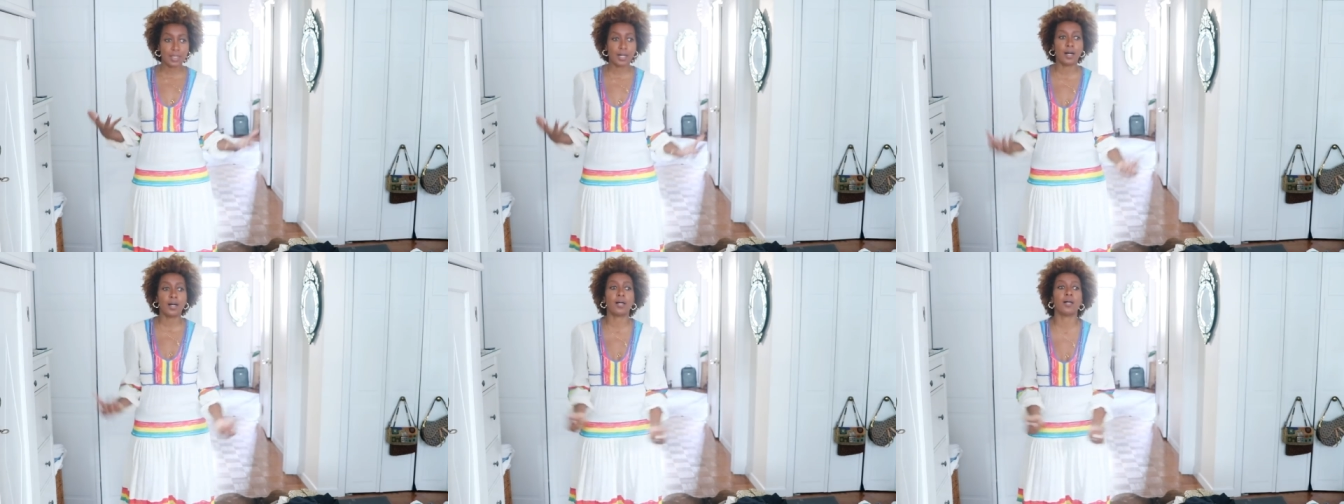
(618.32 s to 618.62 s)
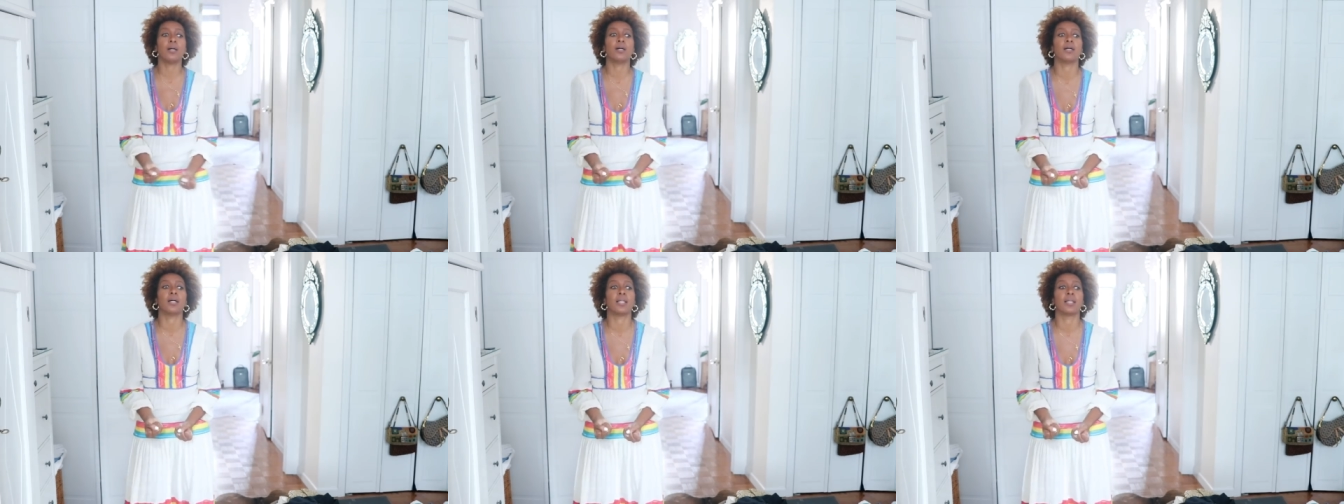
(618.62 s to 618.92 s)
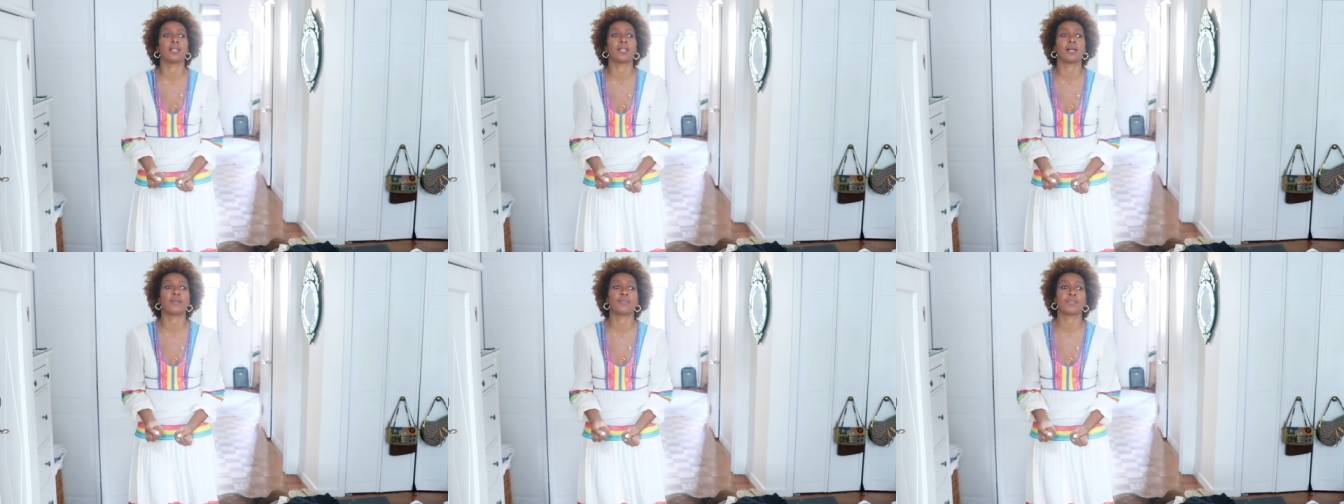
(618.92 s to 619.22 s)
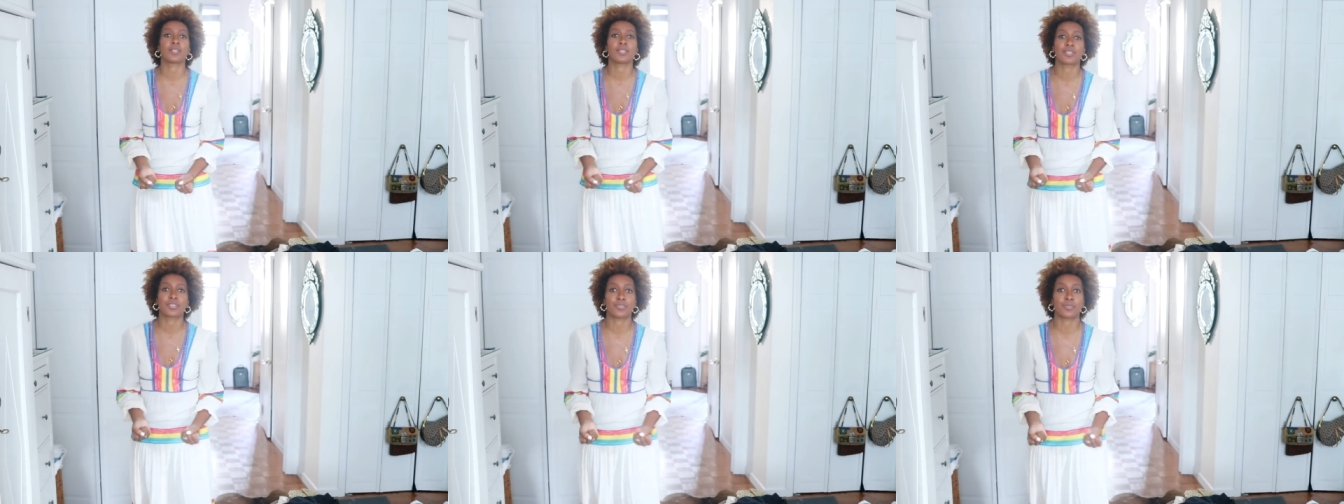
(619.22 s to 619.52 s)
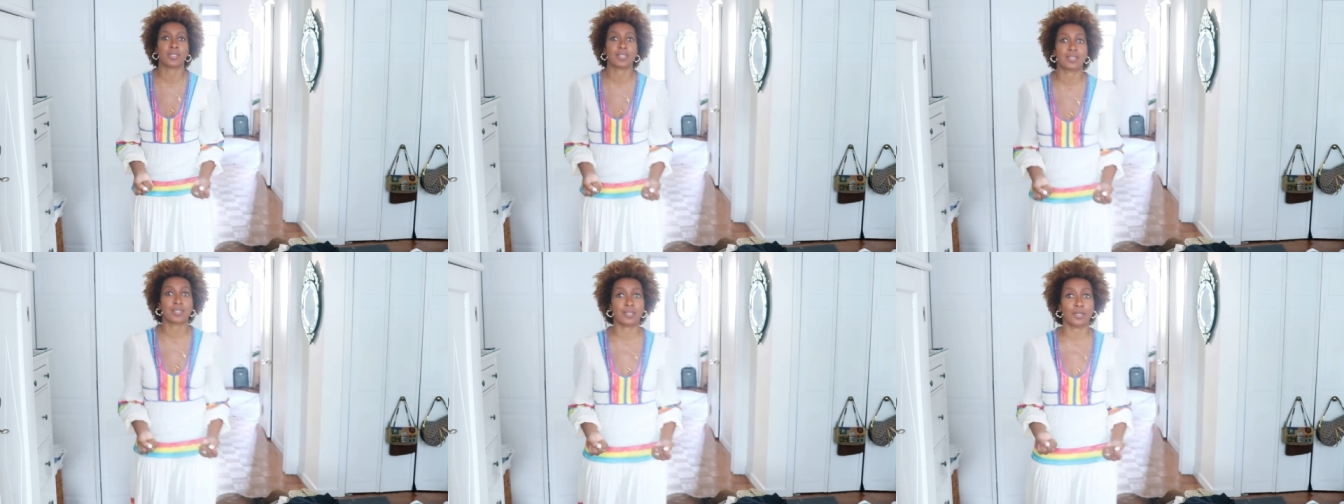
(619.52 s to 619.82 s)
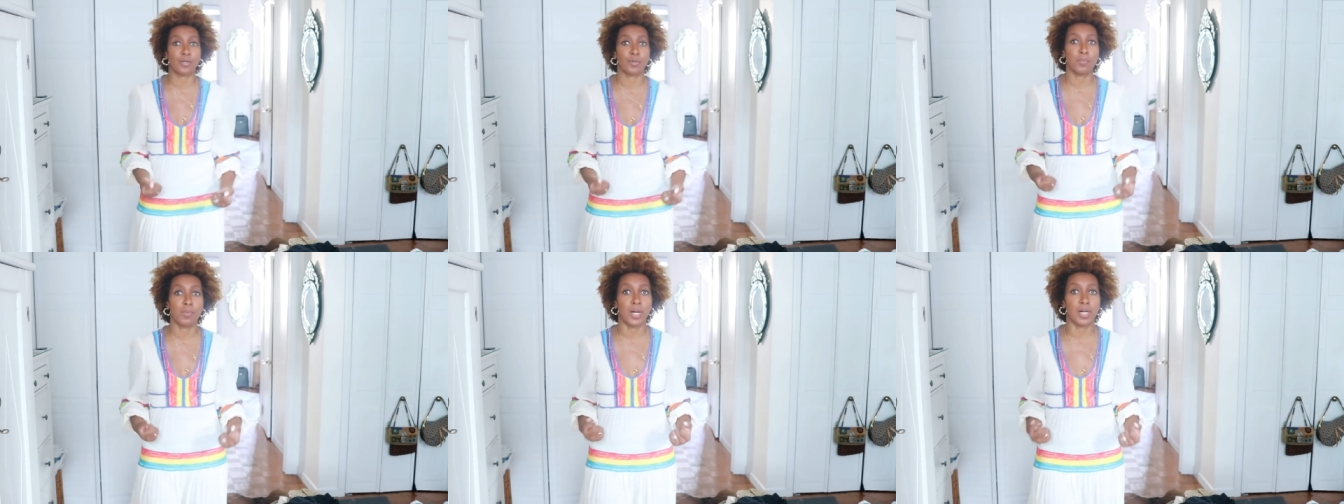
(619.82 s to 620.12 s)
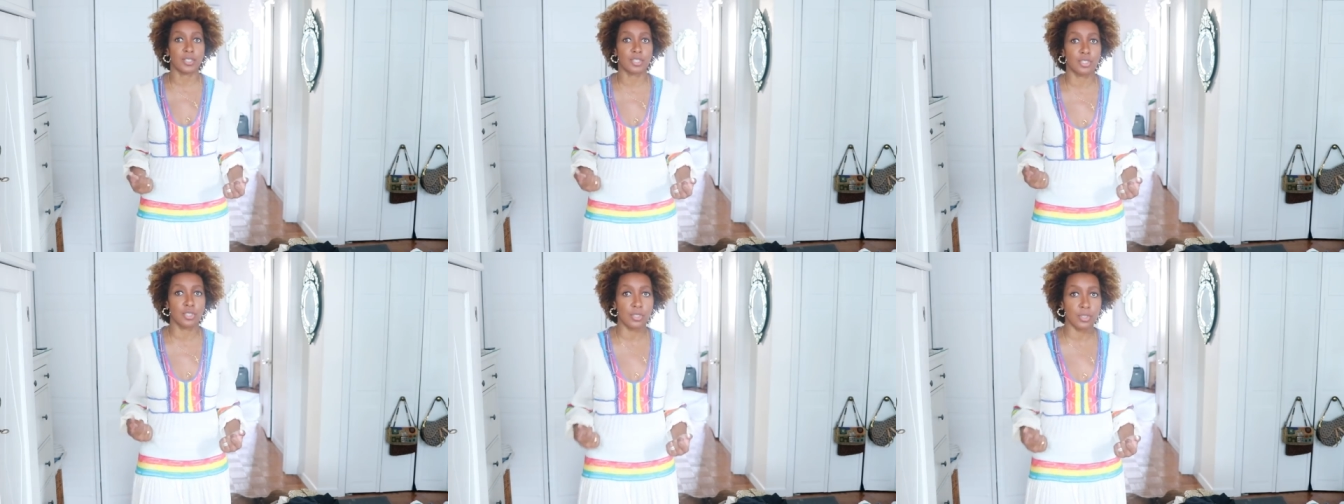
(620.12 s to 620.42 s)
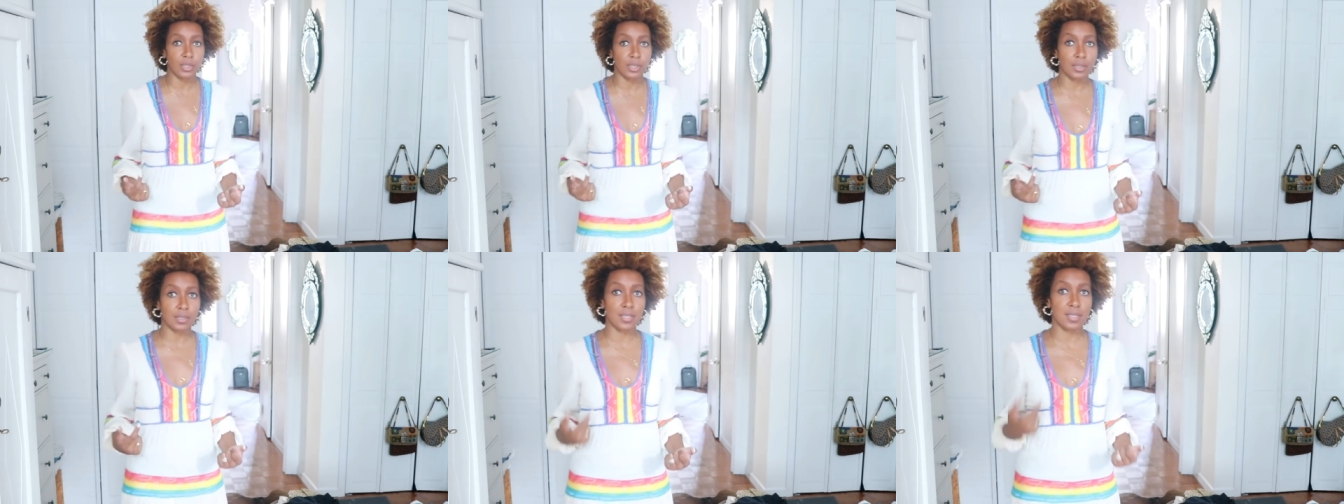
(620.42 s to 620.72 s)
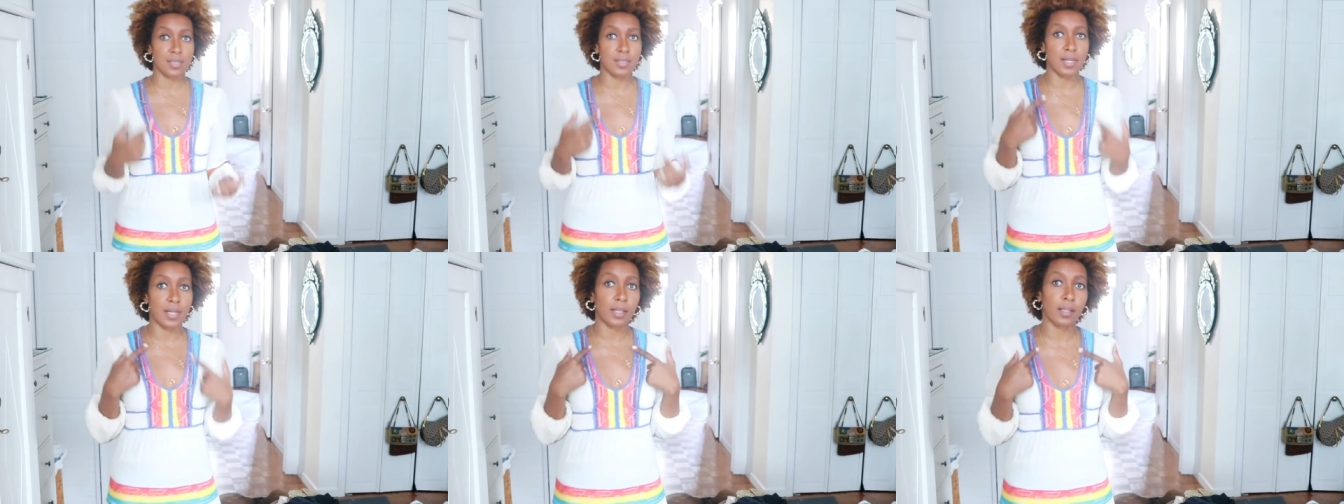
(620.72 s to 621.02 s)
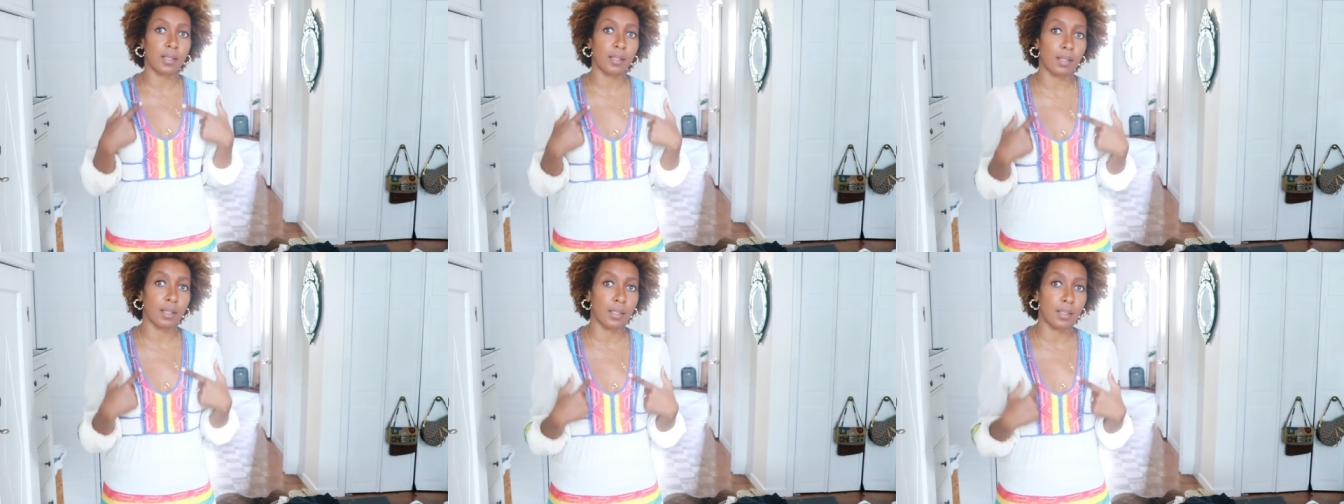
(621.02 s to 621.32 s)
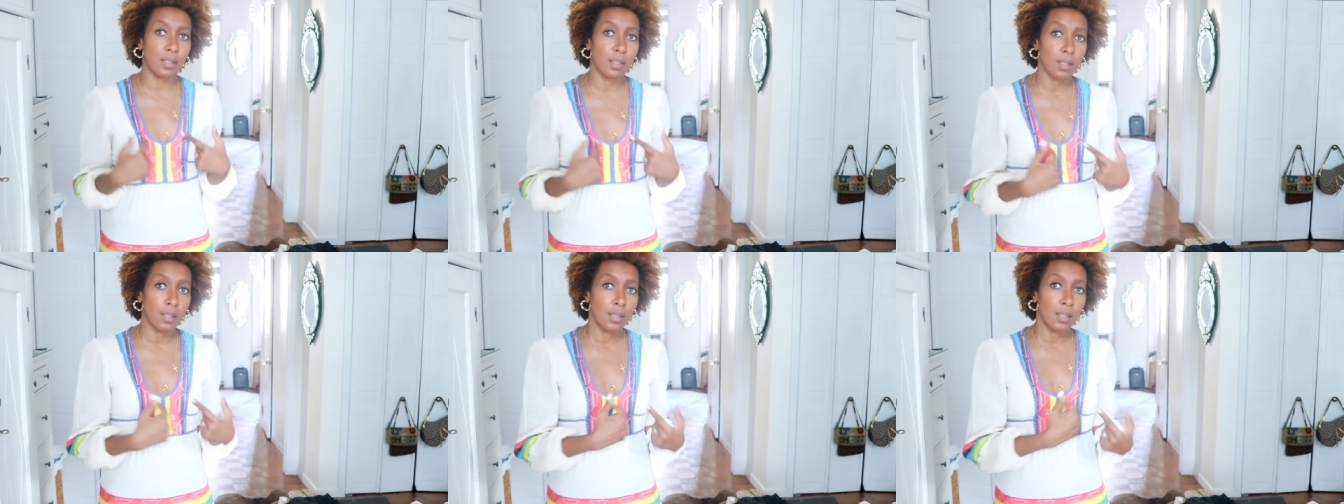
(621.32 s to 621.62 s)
oh, I love this dress so much. Look at this neckline.